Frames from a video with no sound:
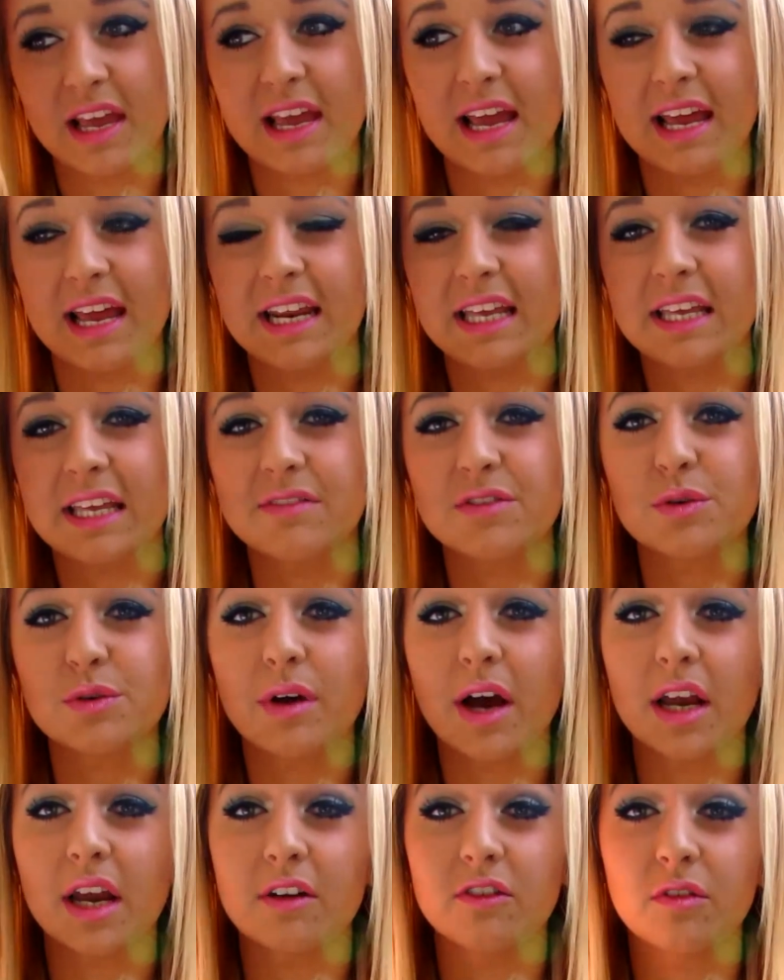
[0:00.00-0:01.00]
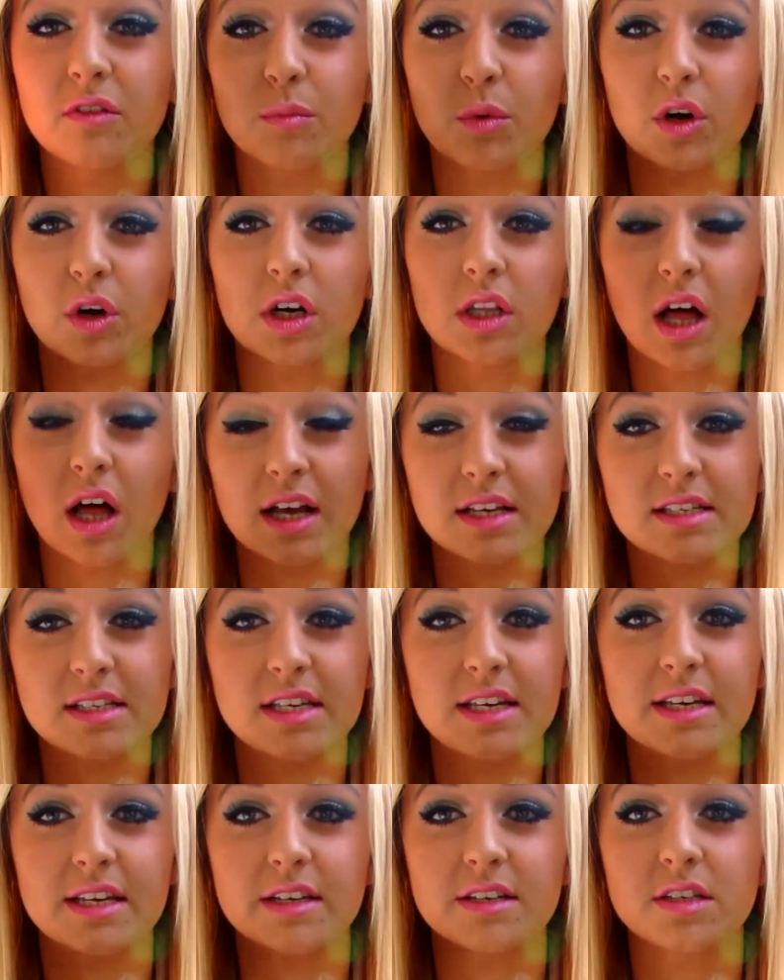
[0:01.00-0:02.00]
it gives you kind of a more
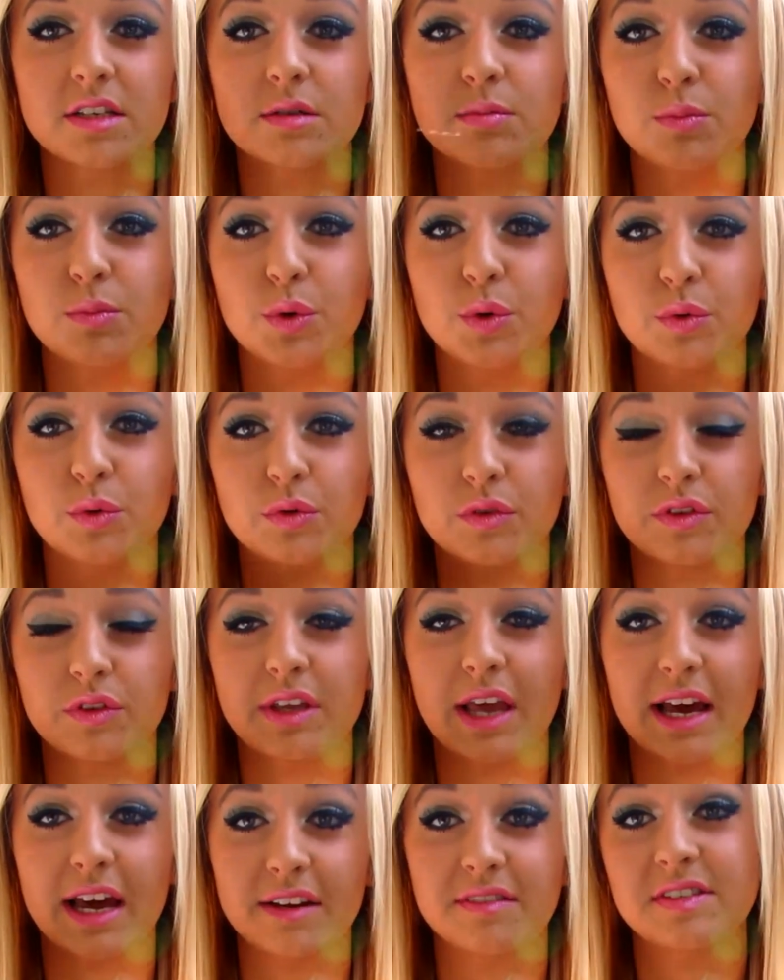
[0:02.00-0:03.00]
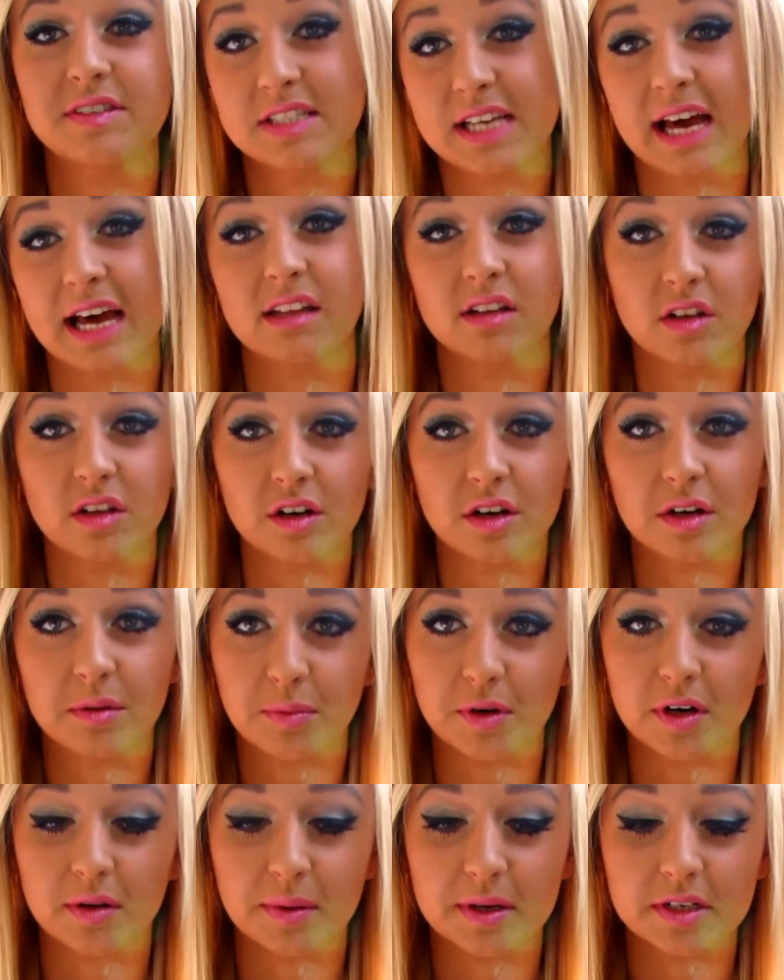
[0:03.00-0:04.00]
glossy, smooth kind of satin look
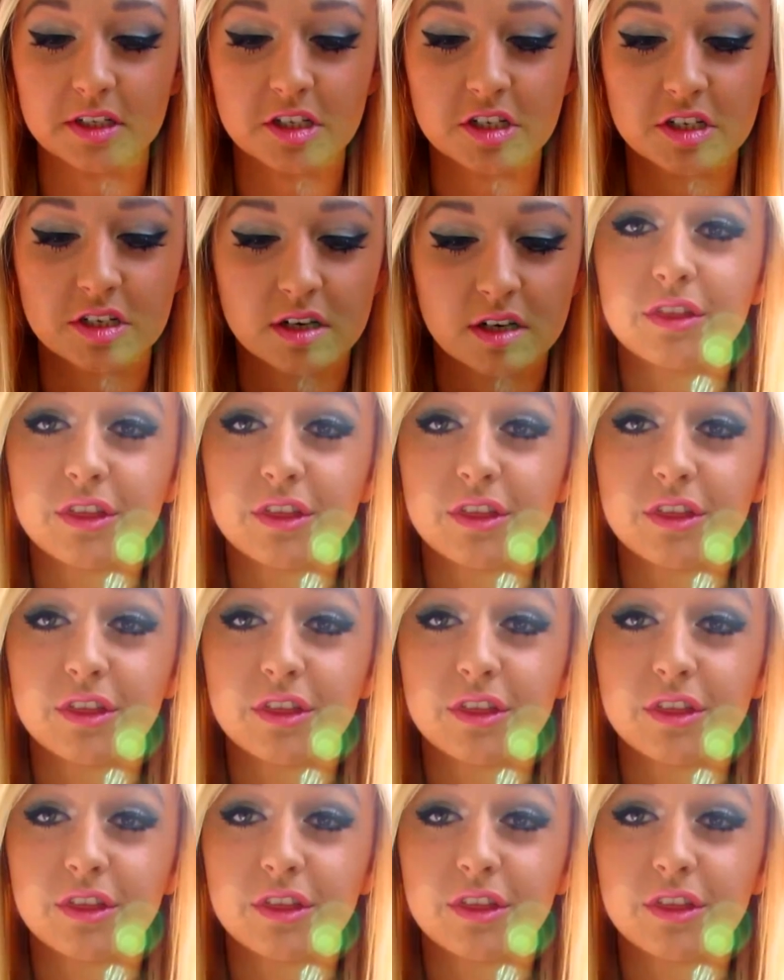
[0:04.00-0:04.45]
pretty much.